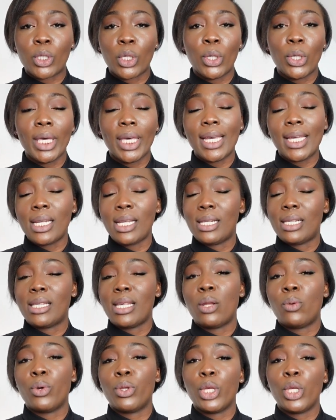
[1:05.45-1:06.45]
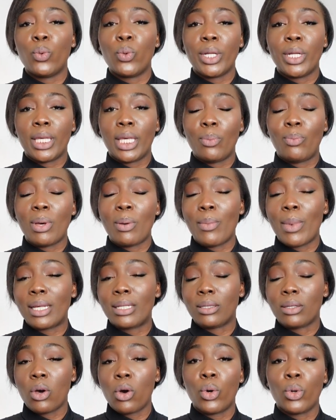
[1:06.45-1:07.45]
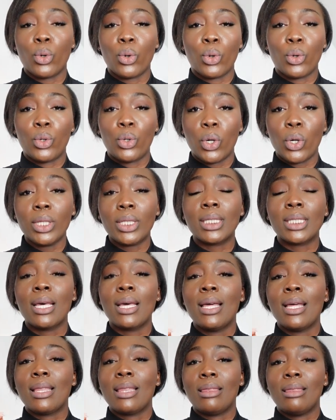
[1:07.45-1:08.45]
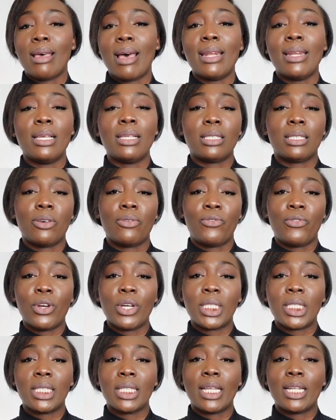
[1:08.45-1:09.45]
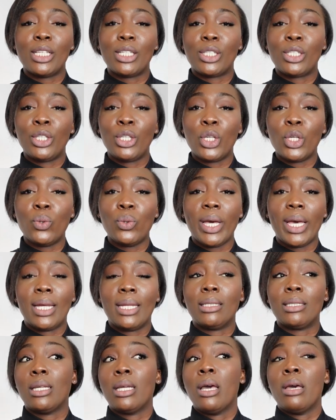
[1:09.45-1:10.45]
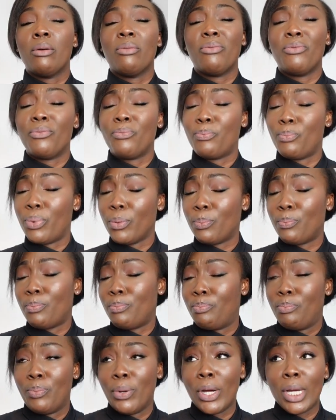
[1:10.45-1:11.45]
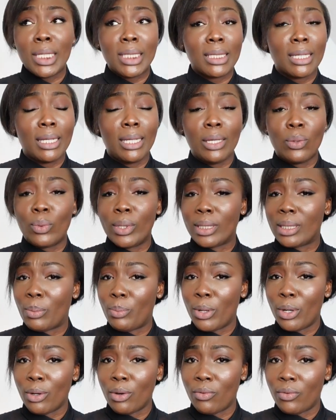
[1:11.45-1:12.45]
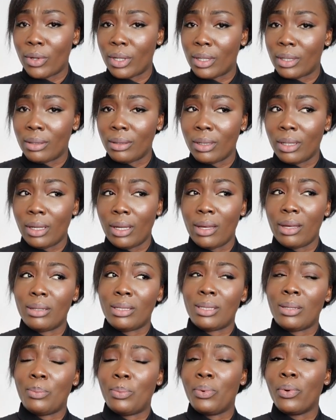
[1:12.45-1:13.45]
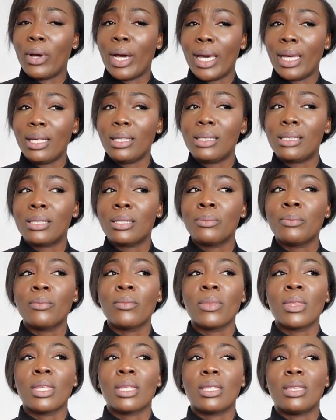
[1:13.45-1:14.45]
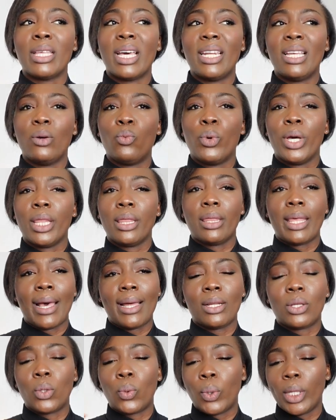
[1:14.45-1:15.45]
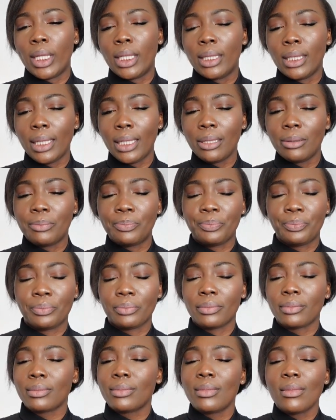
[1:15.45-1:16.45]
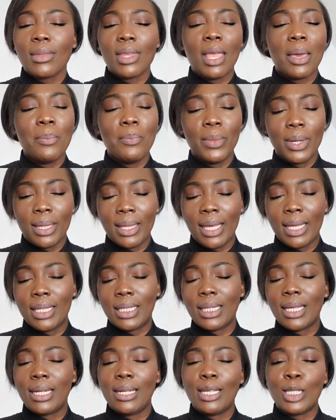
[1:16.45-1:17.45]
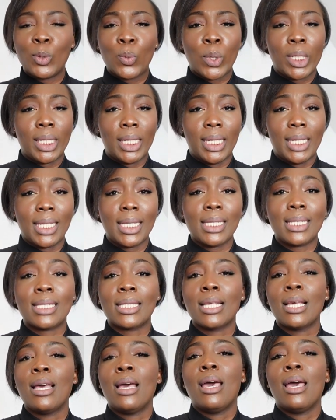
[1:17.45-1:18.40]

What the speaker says: So you can decide whether you want to keep a mask on or not. That is the first thing that is new and personally was a bit of a surprise that it went that quickly. But it is what it is.